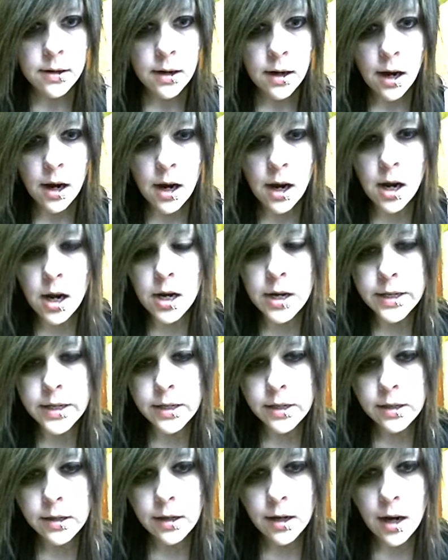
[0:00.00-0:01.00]
I...
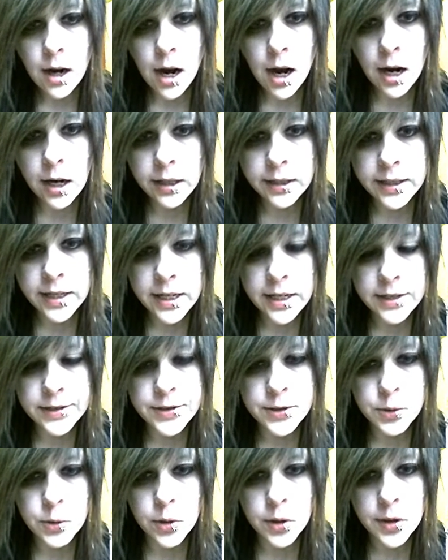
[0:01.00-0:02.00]
I can't
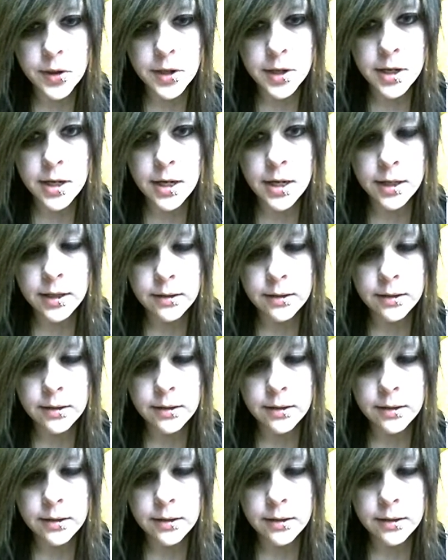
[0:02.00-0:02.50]
do a thing.